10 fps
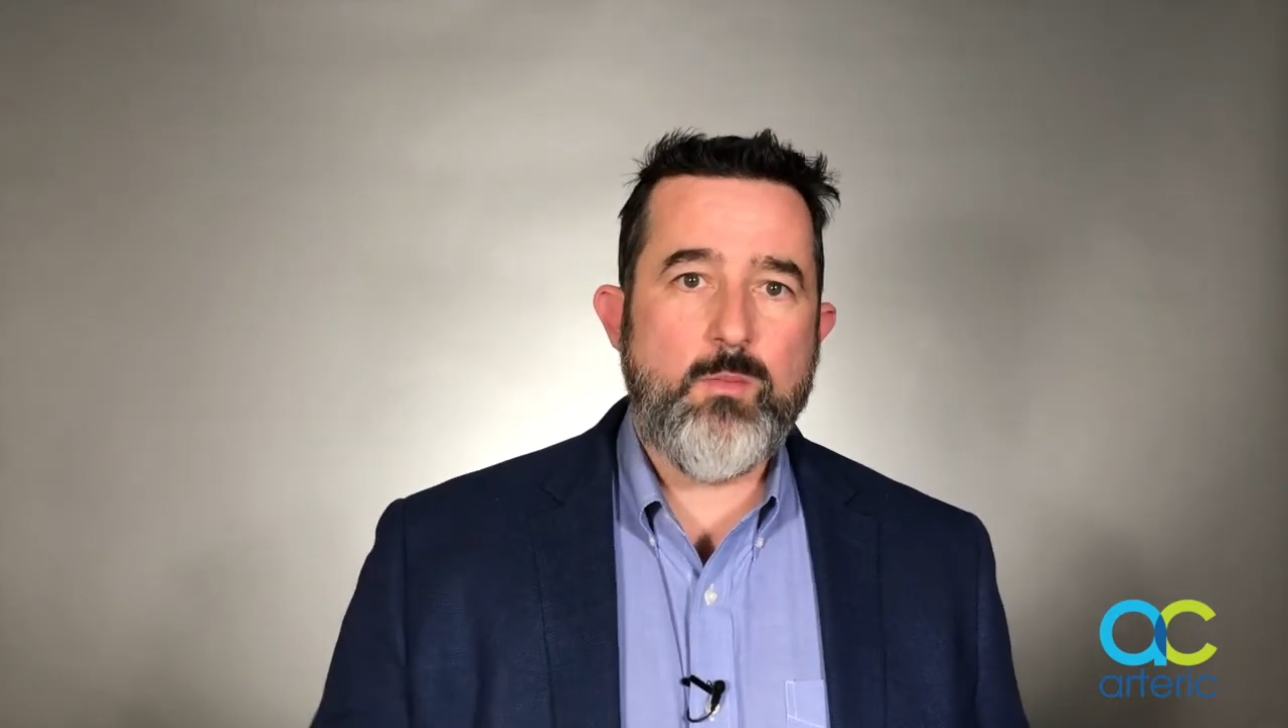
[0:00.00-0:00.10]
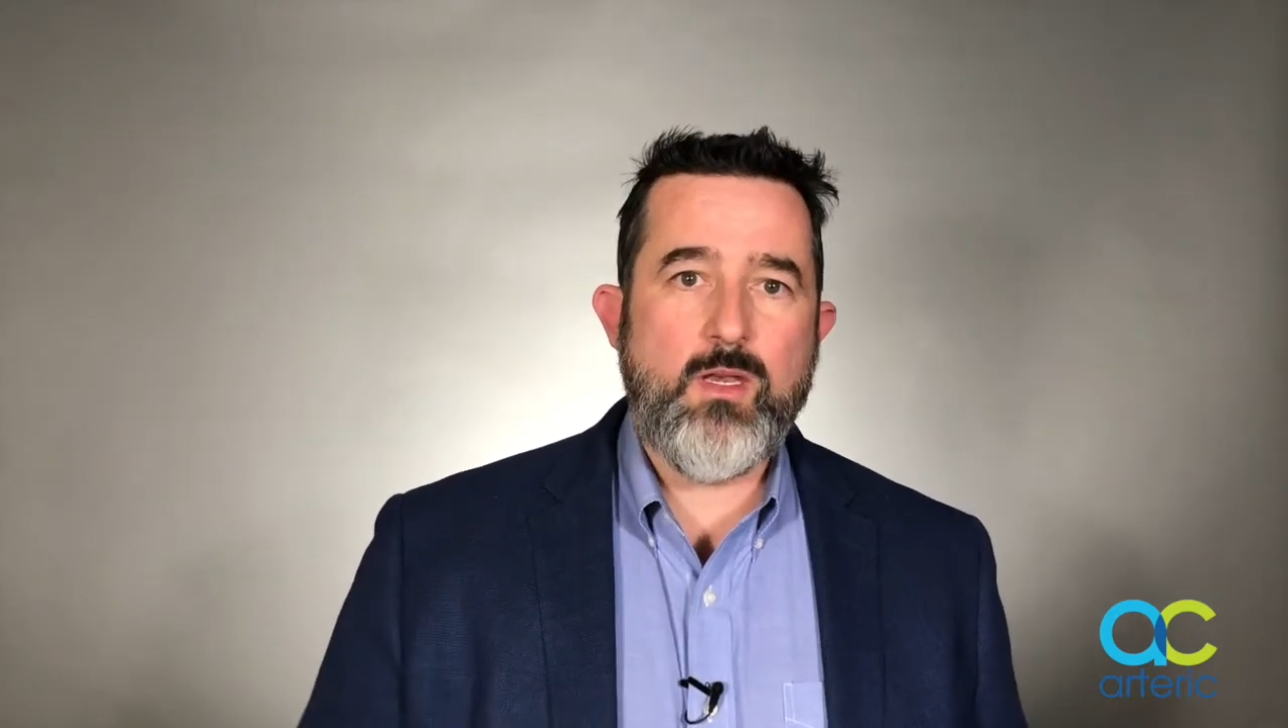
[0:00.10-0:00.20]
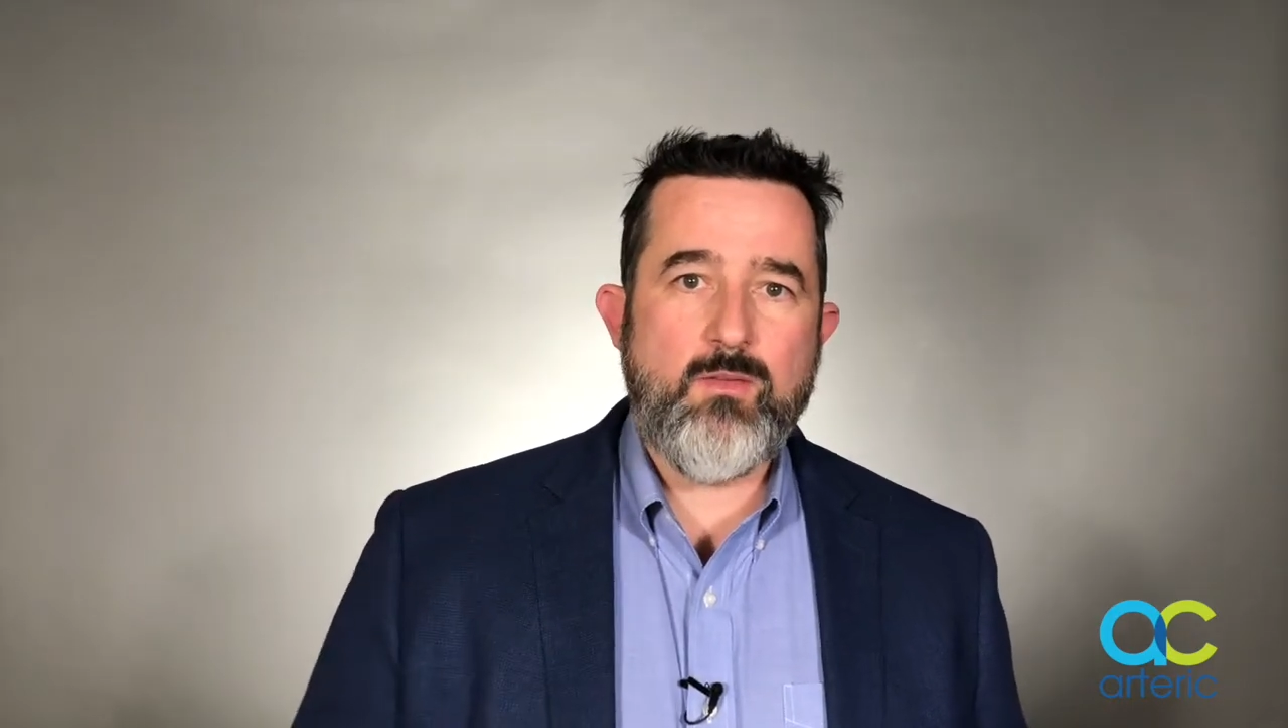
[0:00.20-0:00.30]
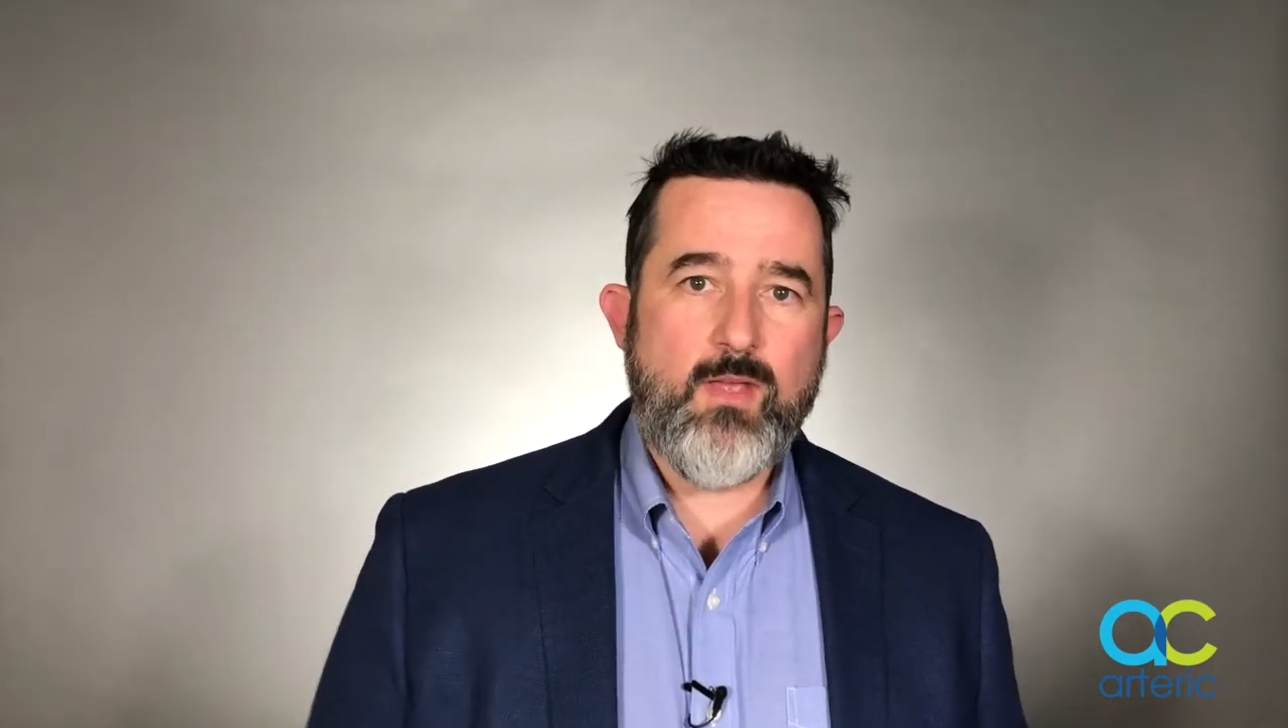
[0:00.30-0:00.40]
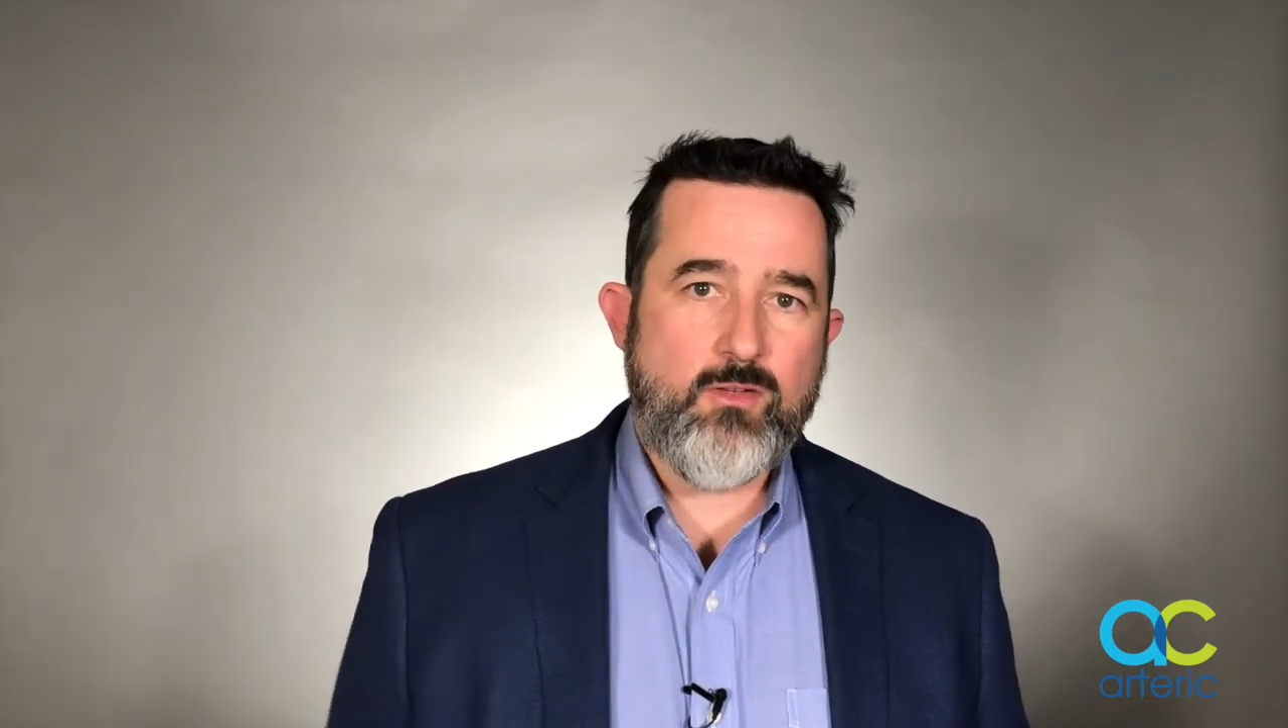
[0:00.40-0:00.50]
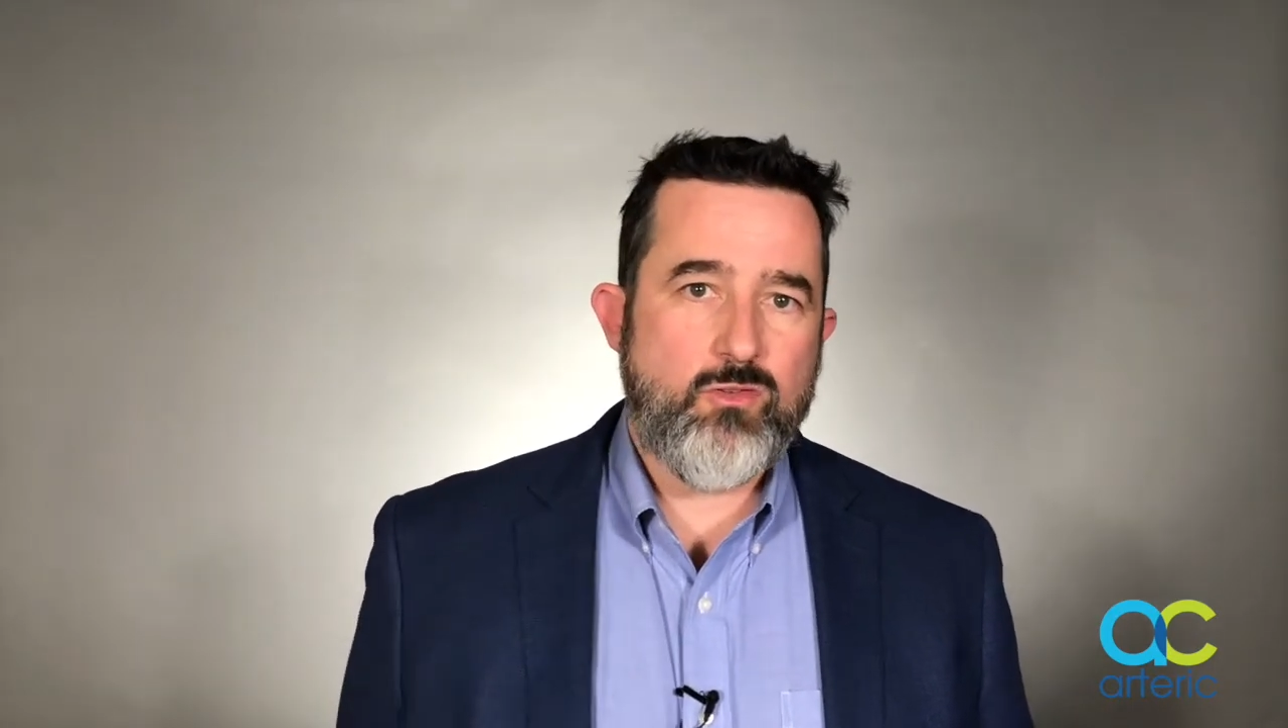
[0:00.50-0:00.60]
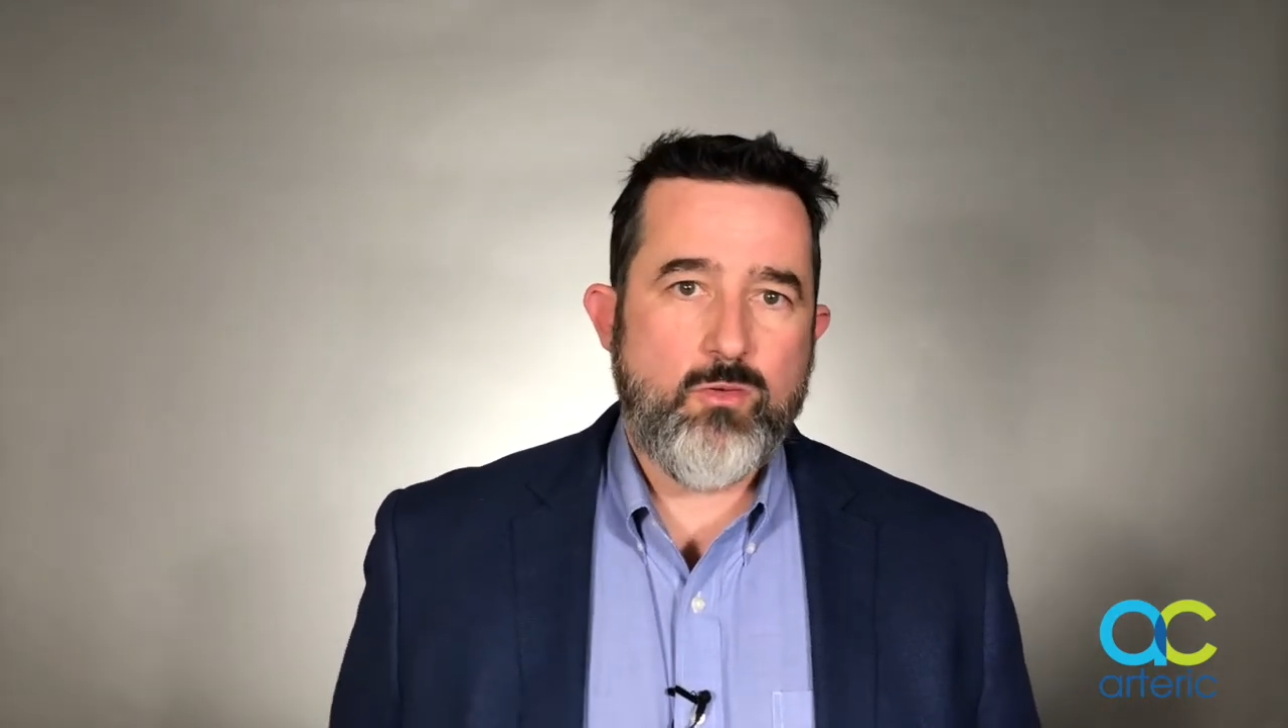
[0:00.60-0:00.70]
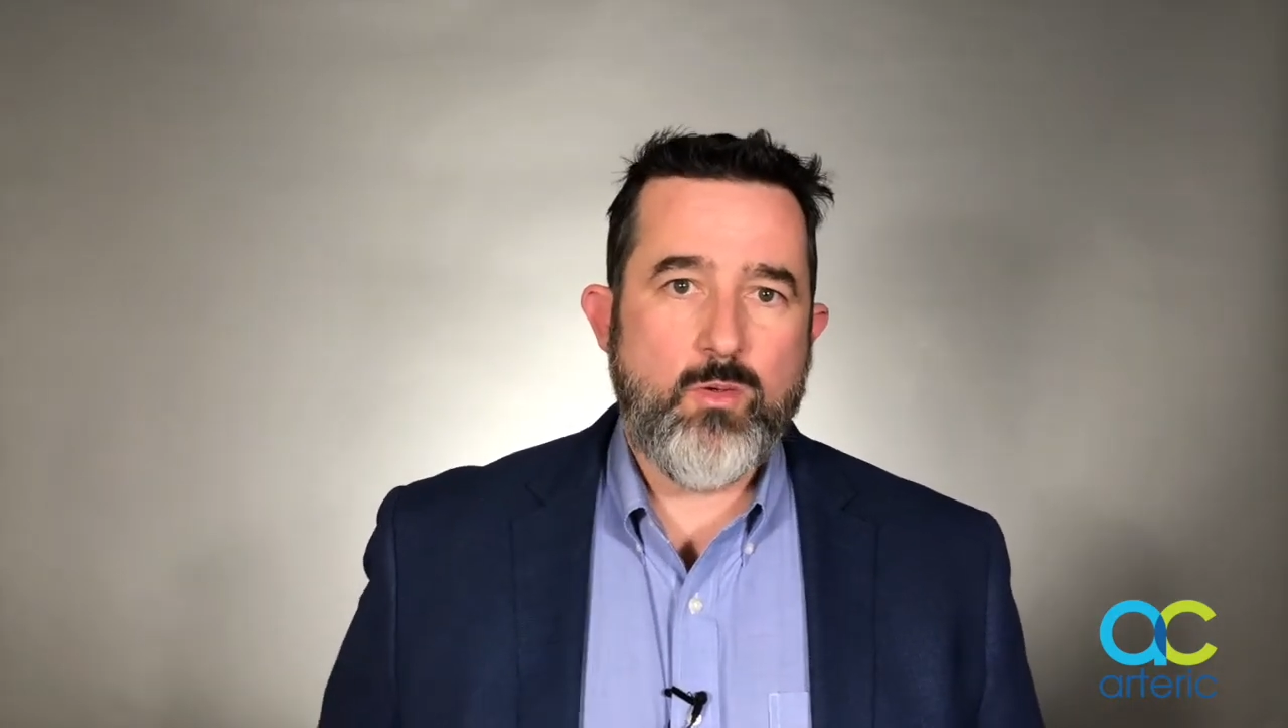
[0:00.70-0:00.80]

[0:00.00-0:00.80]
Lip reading: bit of extra